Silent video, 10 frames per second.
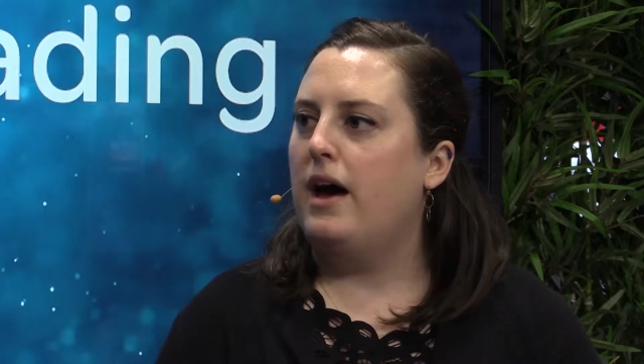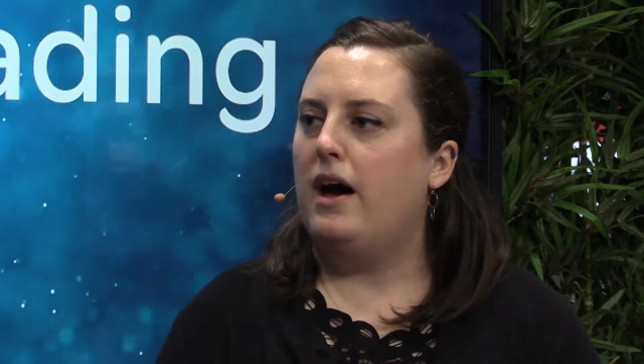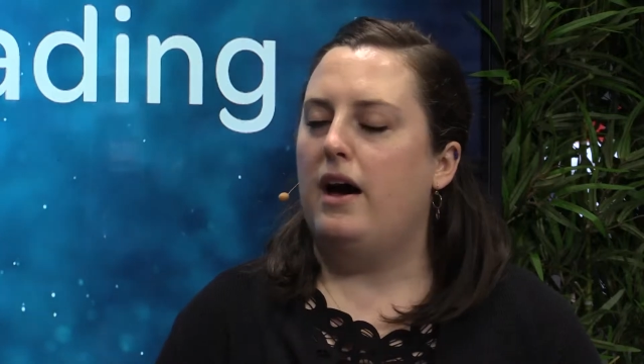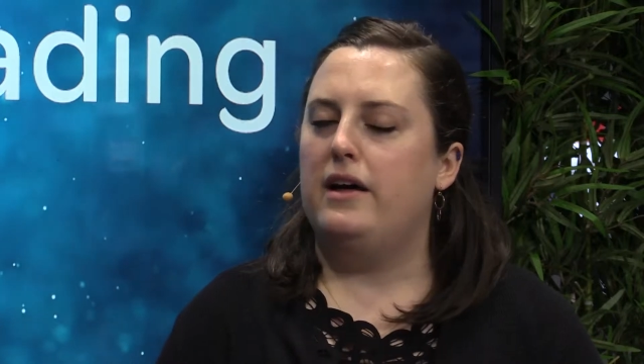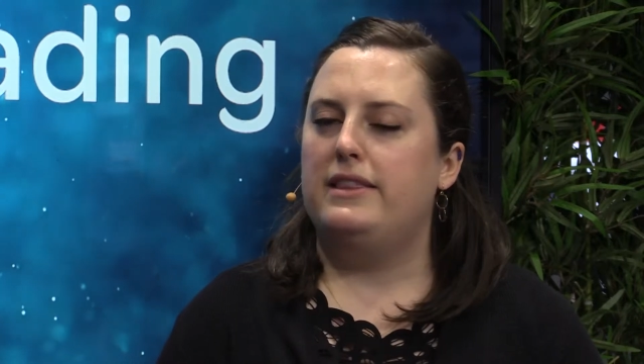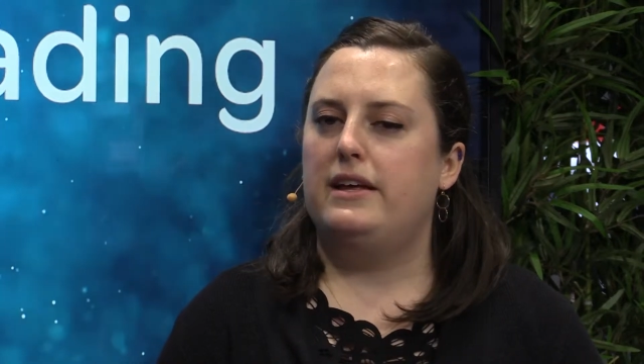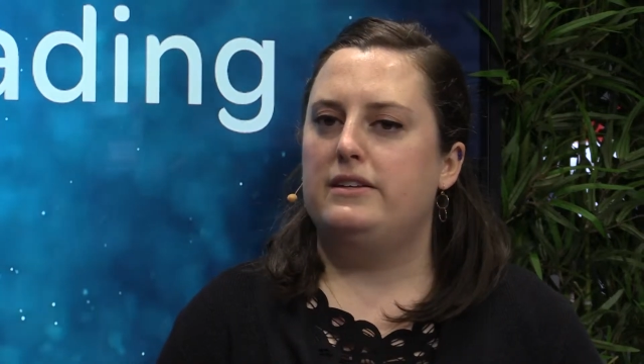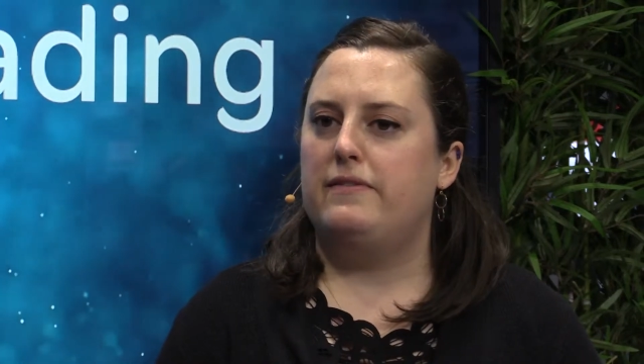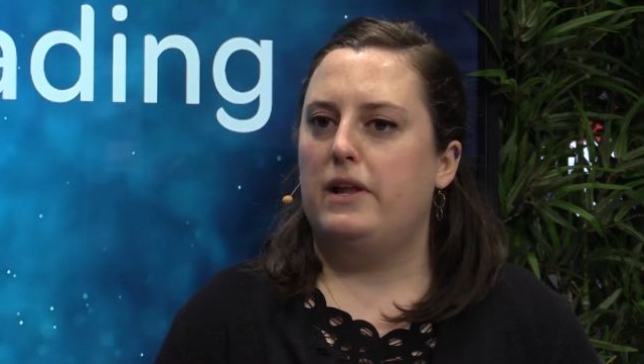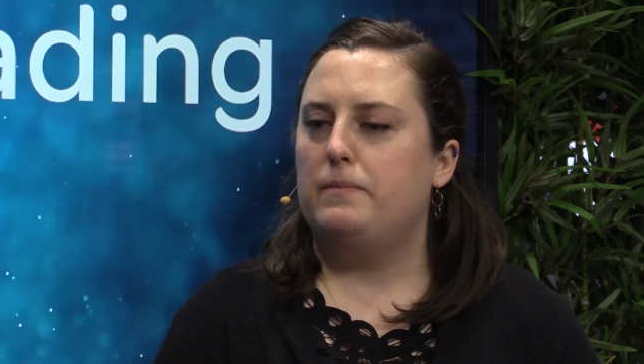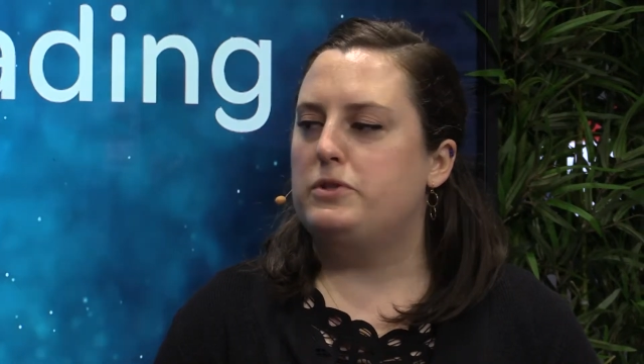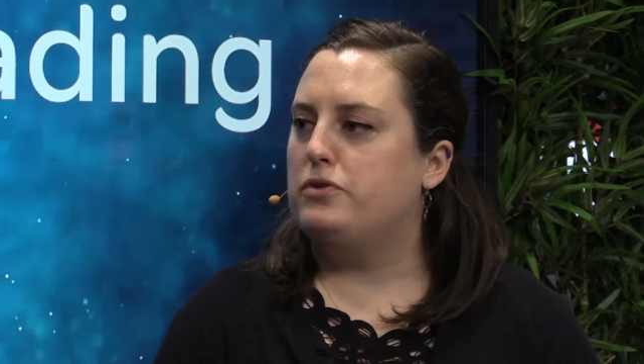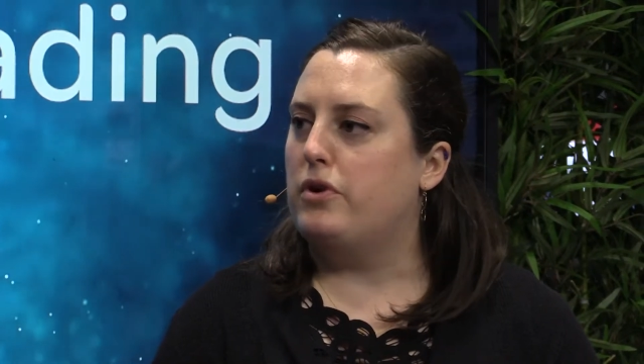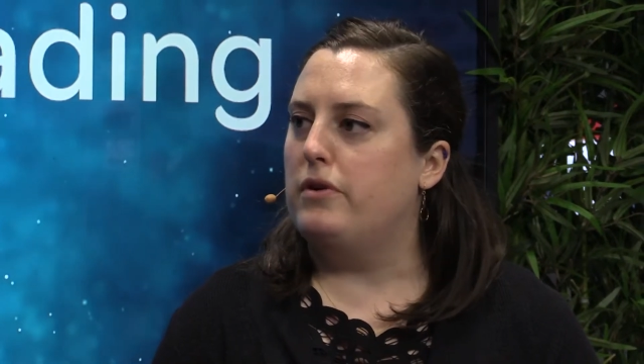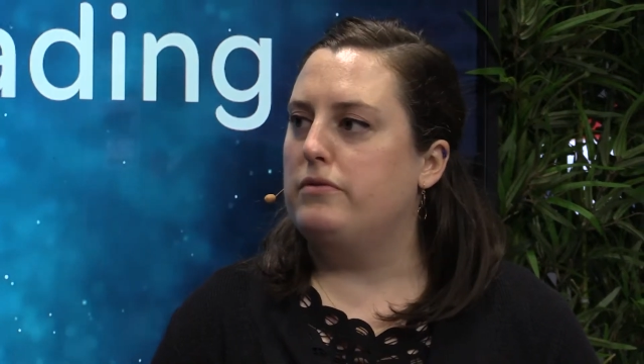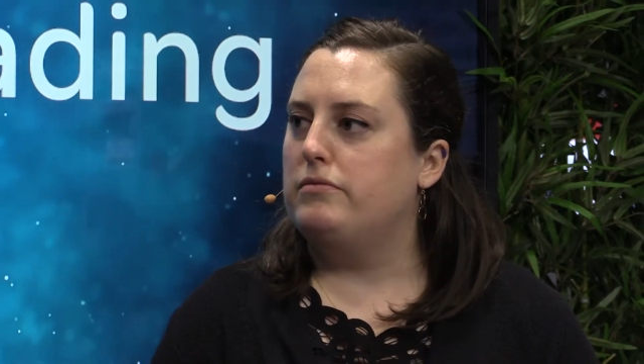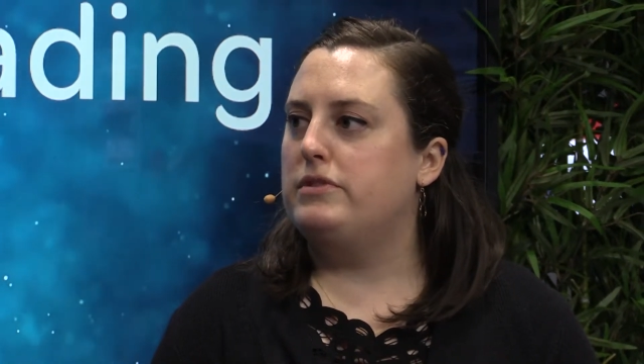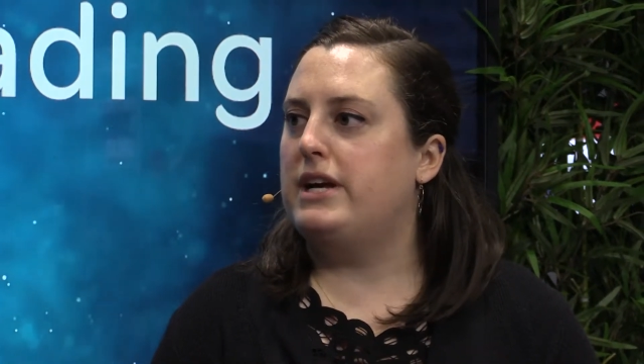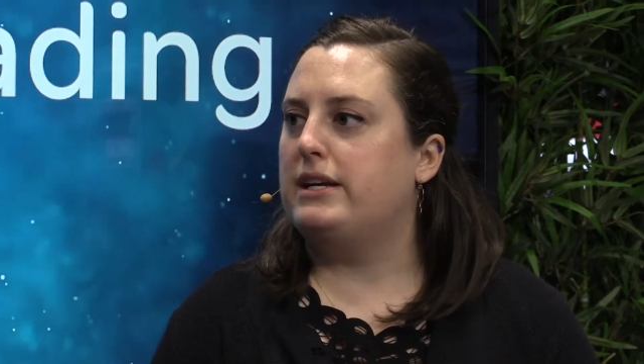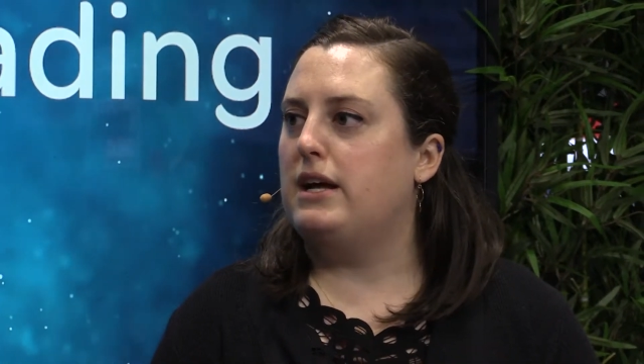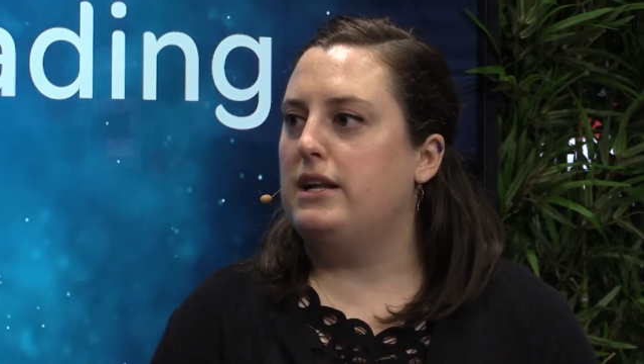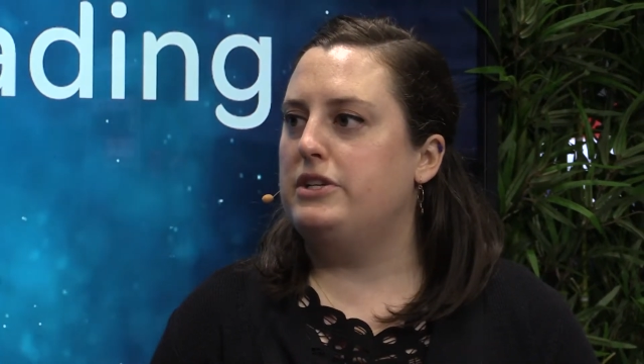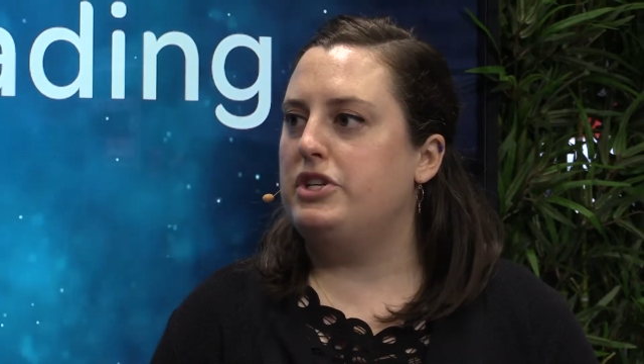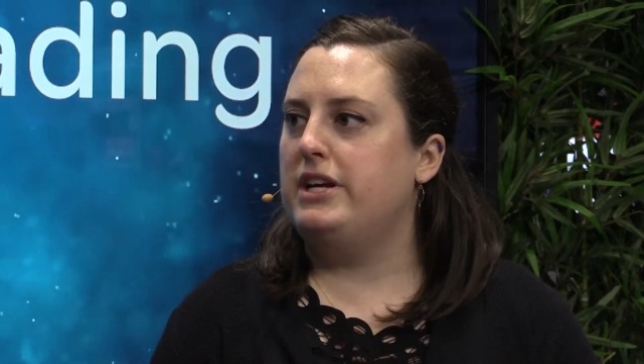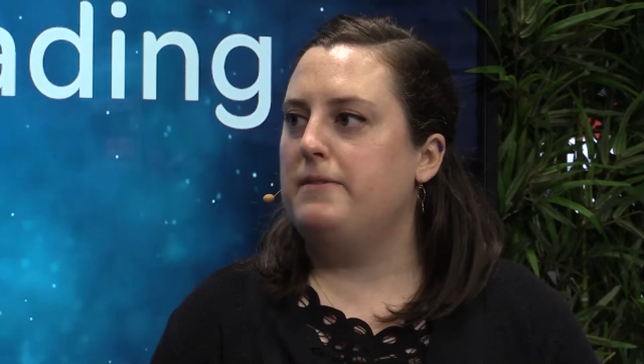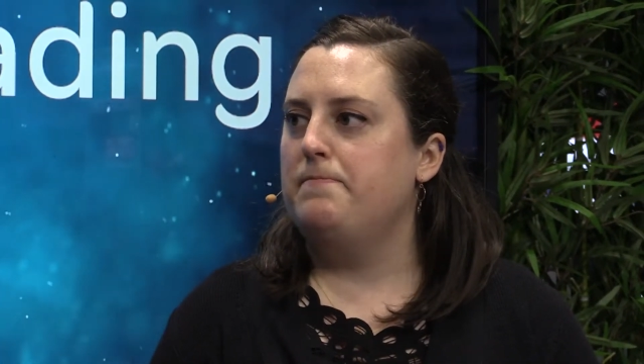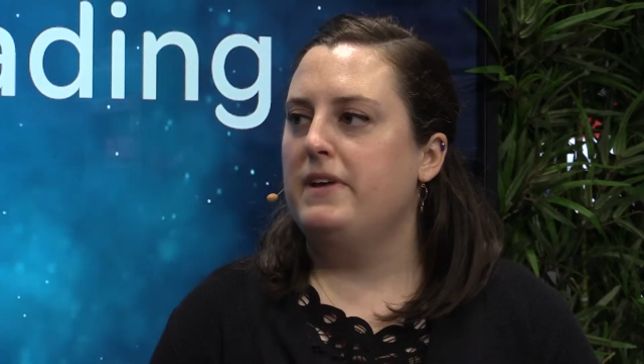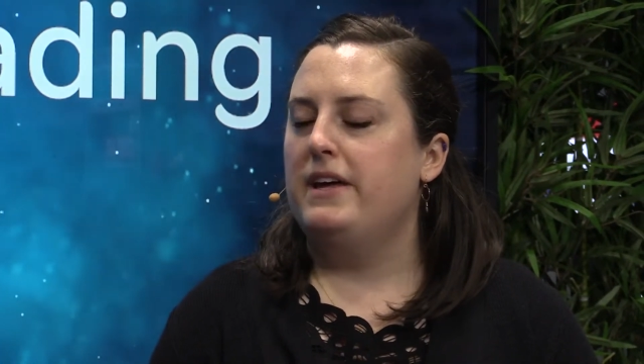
uh, that develops drone technology